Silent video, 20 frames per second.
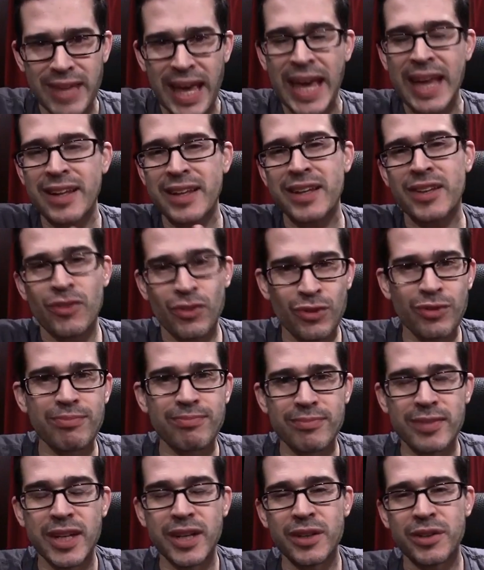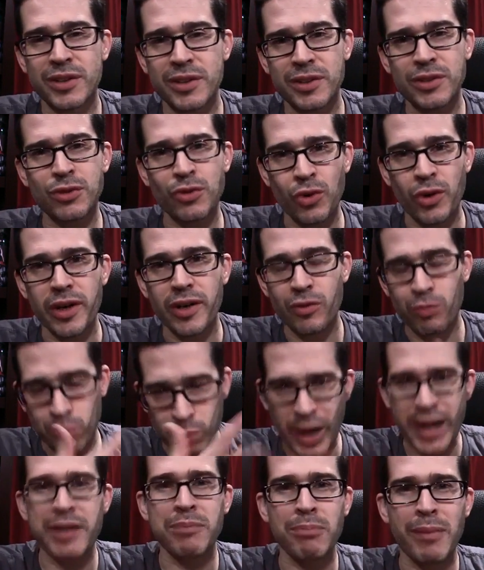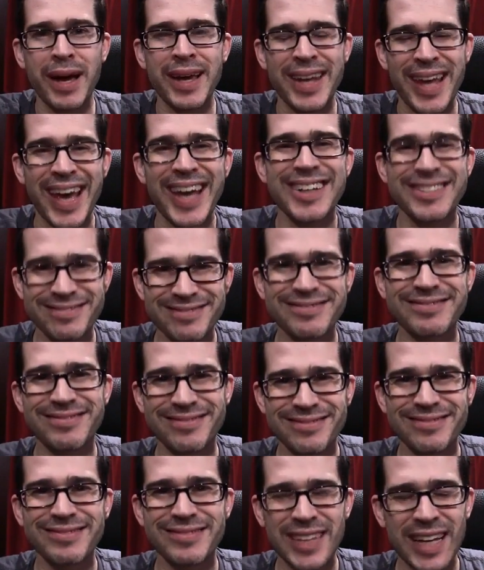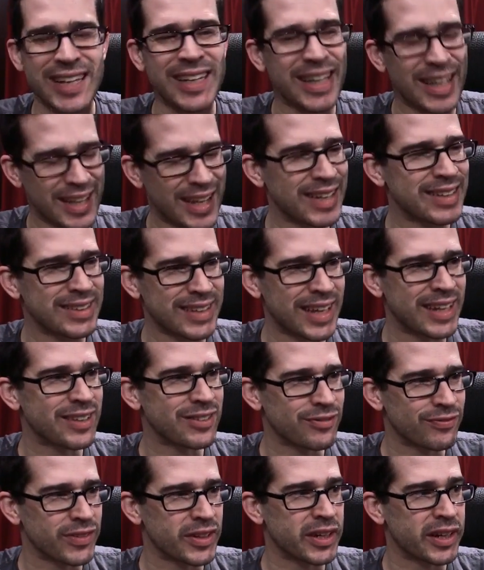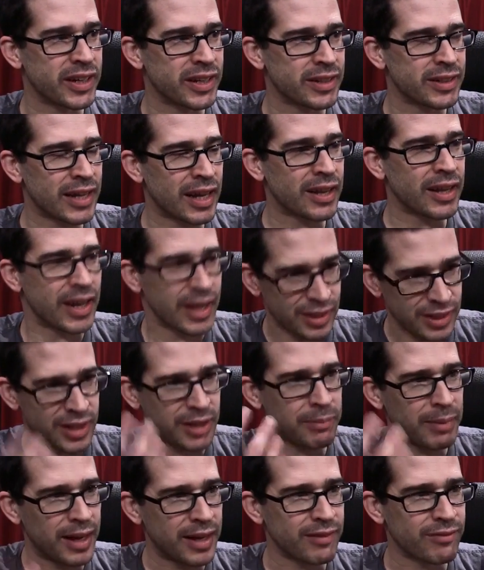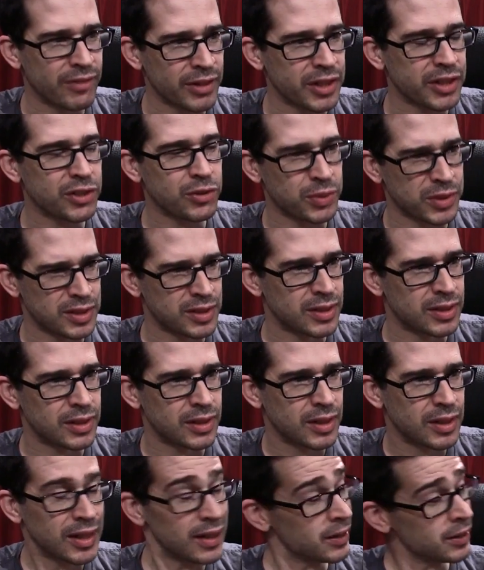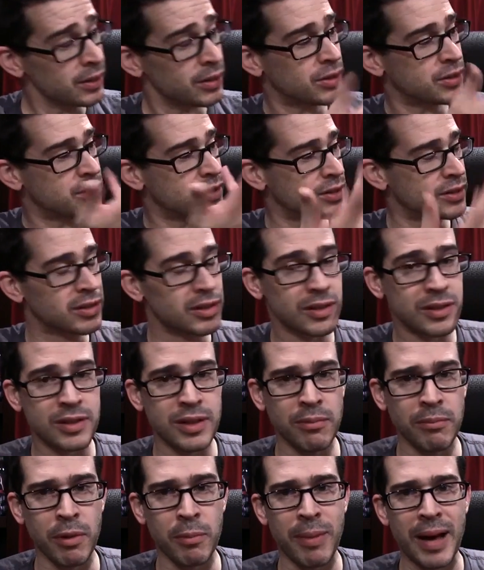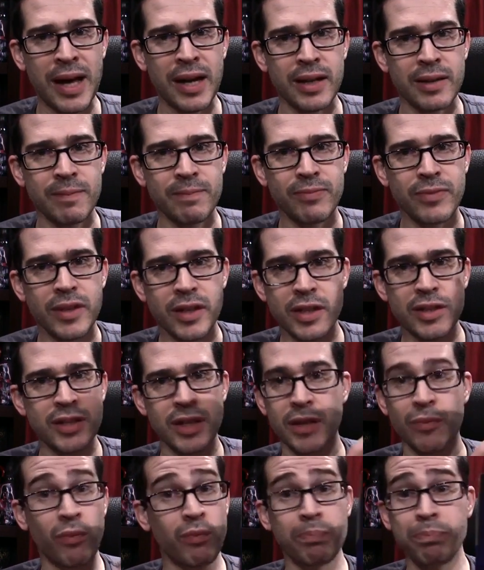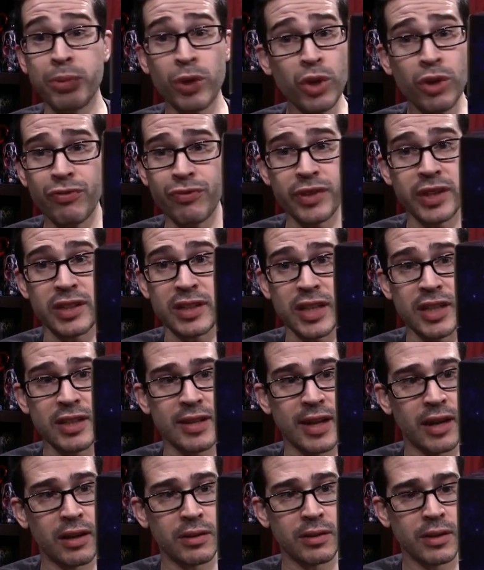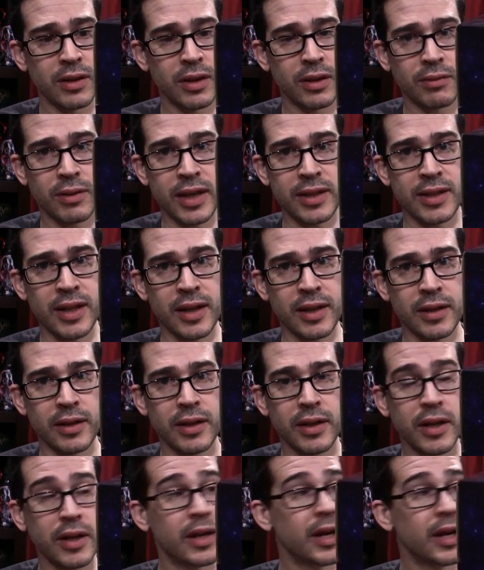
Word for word: Aliens here to destroy us, brighten my day. I, that that is very now that I think about it, very twisted. I don't know. It's just something about it is beautifully detailed right there.